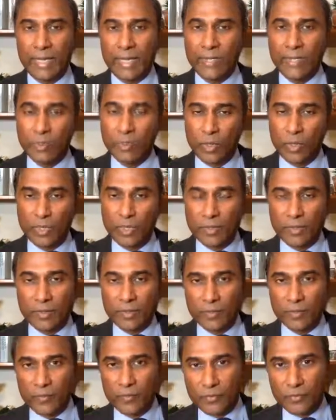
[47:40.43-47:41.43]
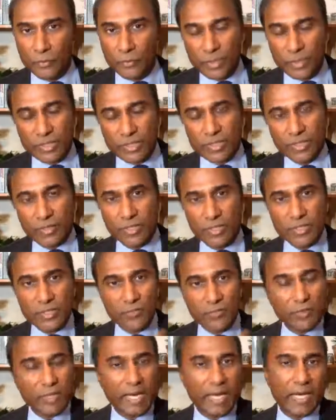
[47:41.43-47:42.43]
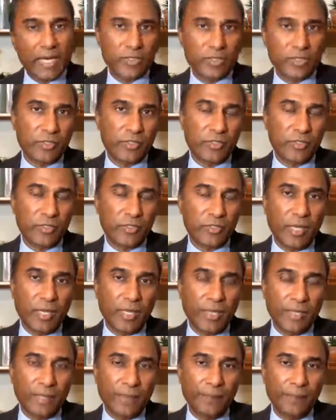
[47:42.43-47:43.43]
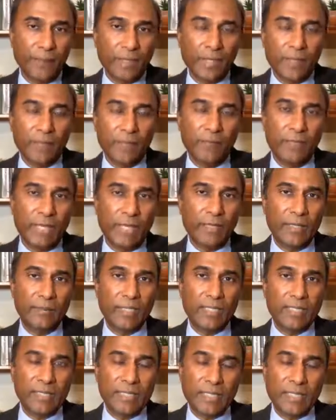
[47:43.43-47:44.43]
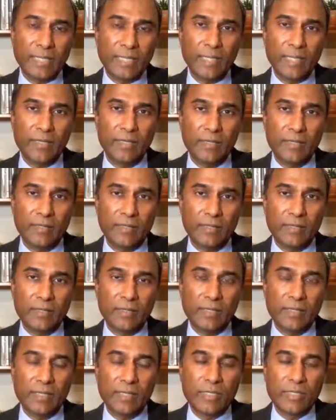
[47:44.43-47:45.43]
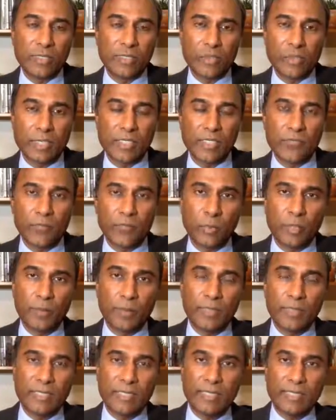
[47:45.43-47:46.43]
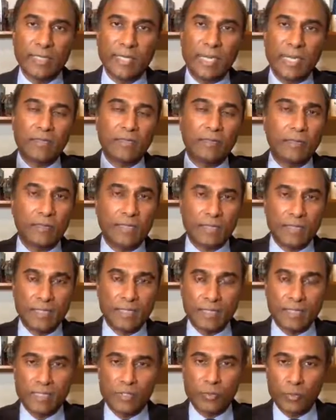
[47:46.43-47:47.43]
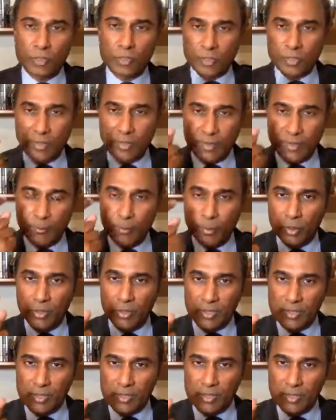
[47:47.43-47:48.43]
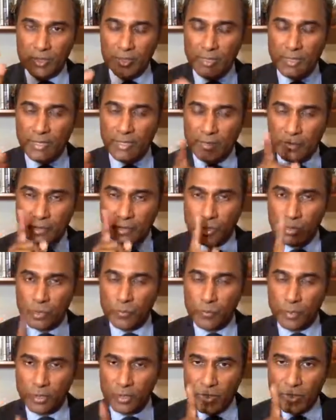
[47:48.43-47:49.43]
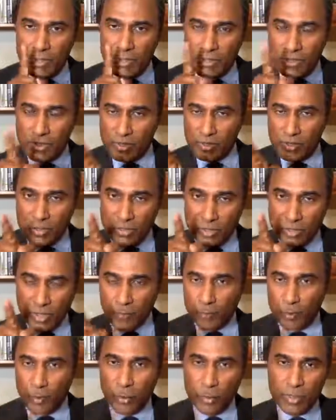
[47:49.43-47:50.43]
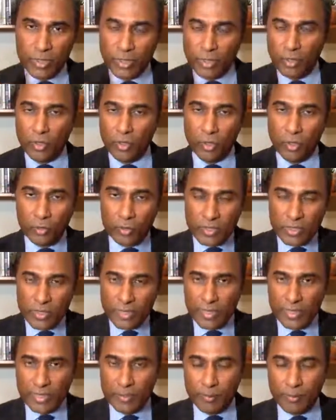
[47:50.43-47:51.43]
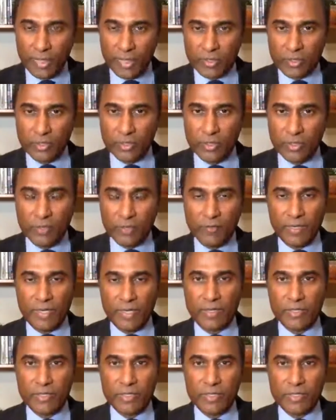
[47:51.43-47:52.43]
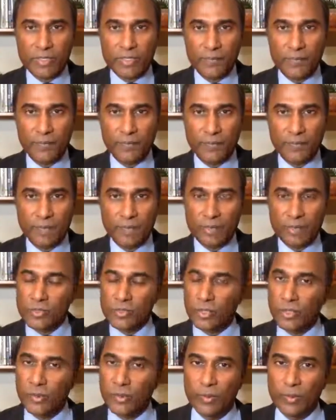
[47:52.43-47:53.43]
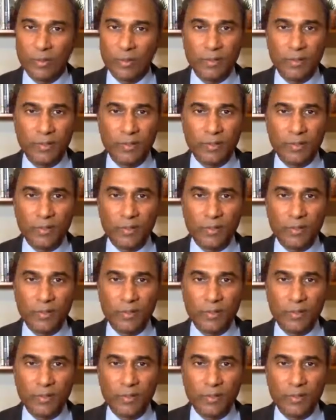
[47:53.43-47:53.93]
And through a series of reactions in your body, vitamin D is transformed into catholicedins, which are like bullets. And those bullets start poking holes in bacteria, viruses. So